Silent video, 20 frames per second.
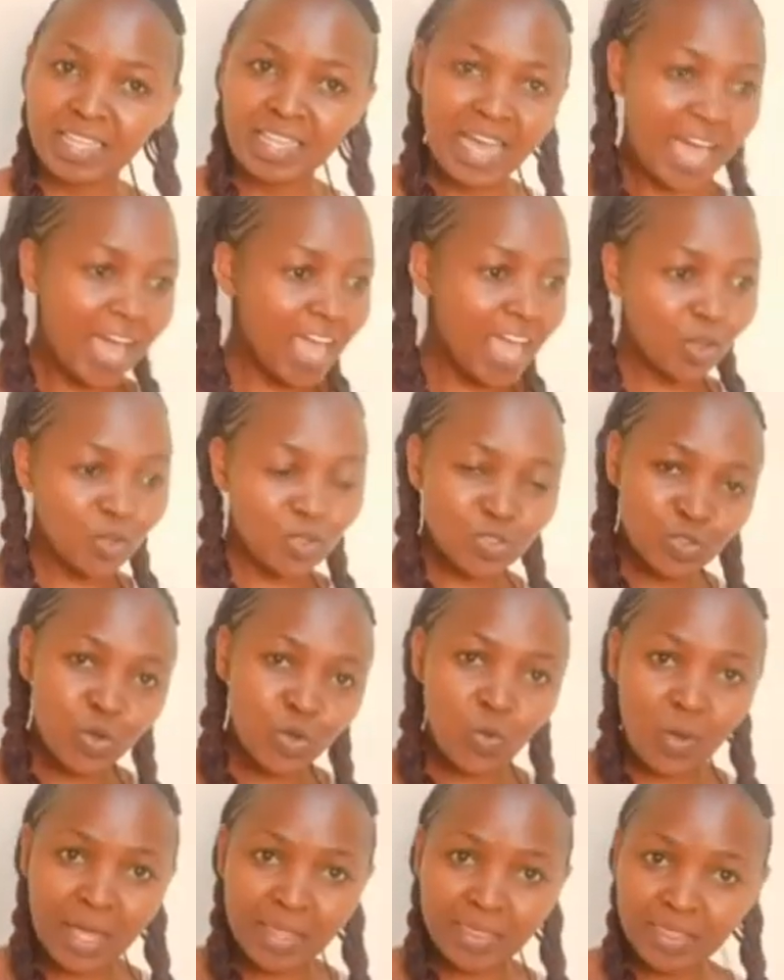I also
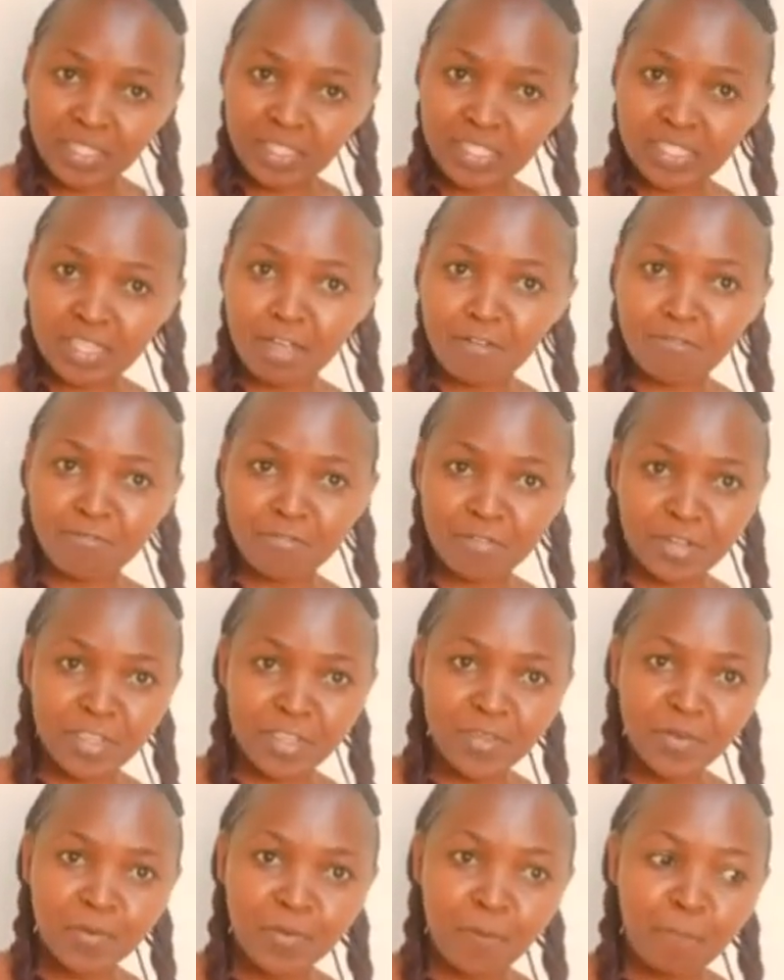want the same for
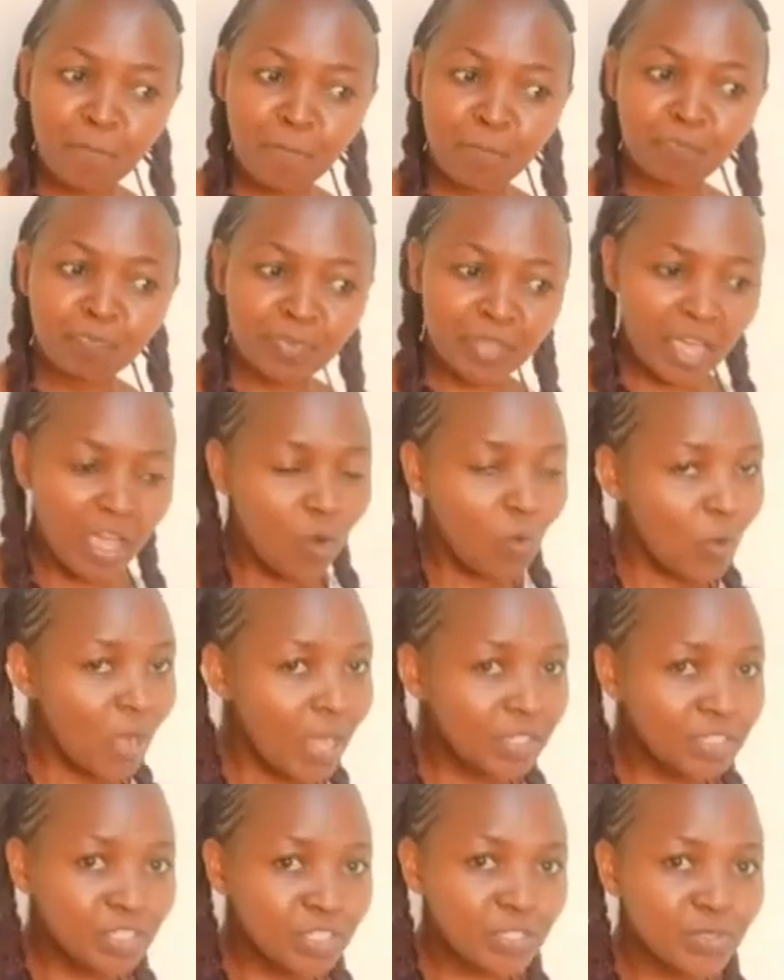you. I
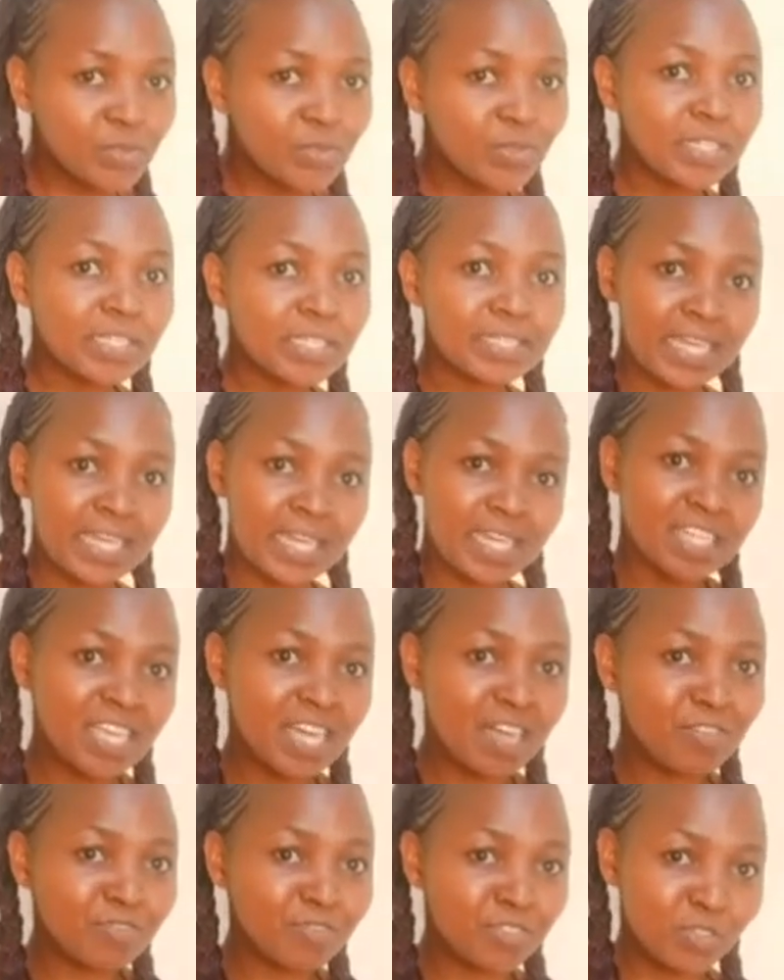want you in the
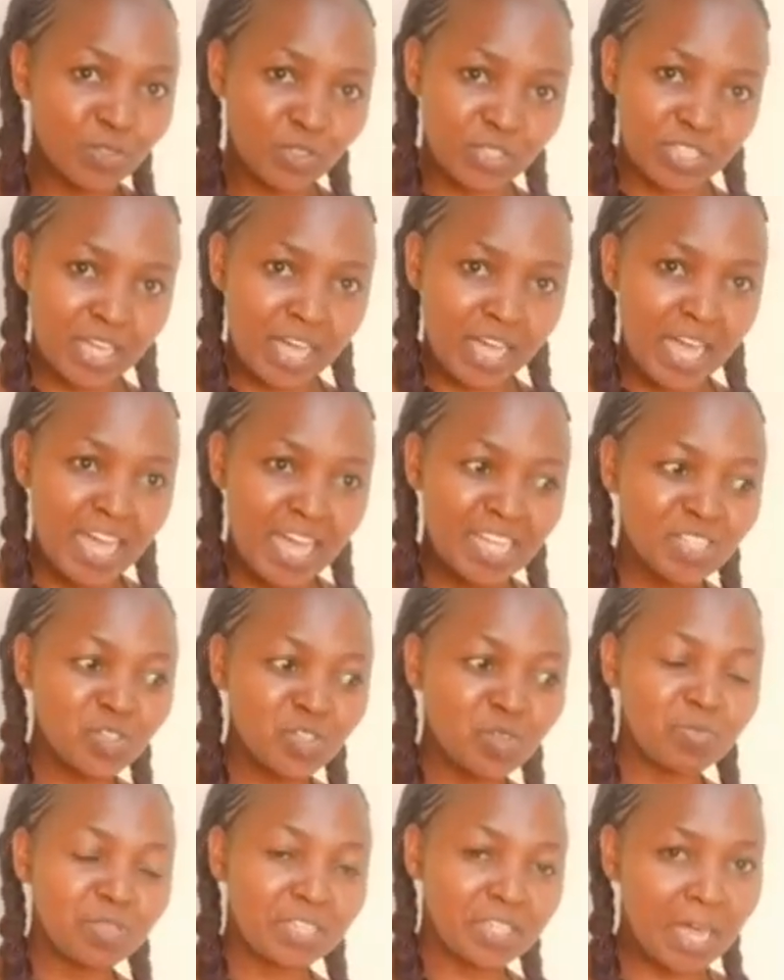near future to
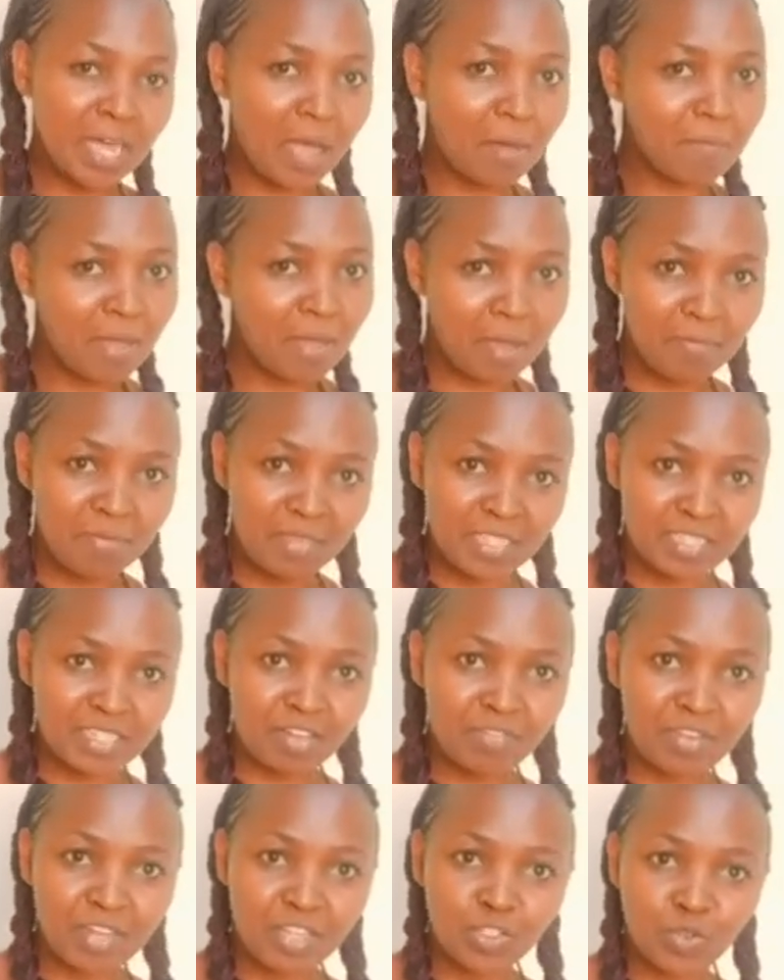become a better
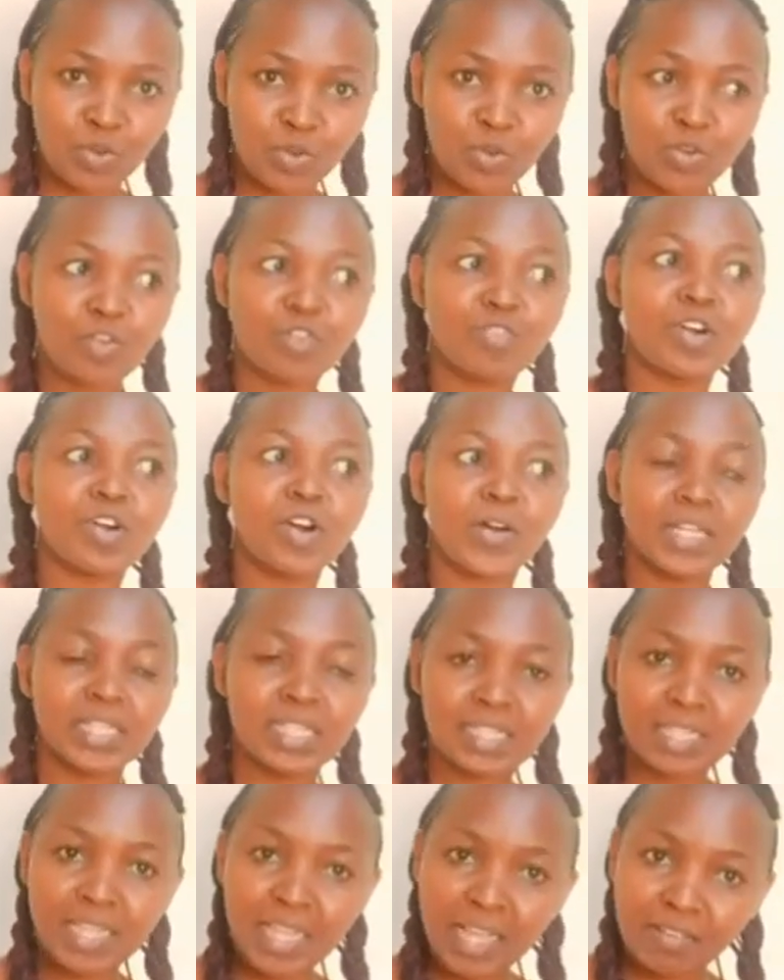version of
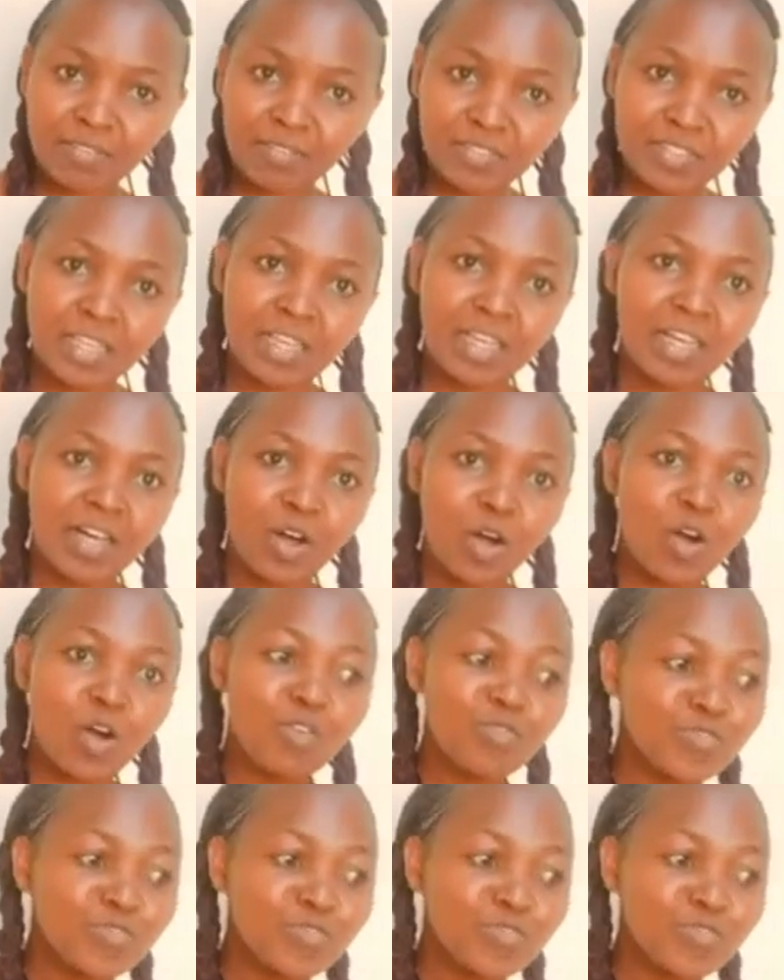ourselves, of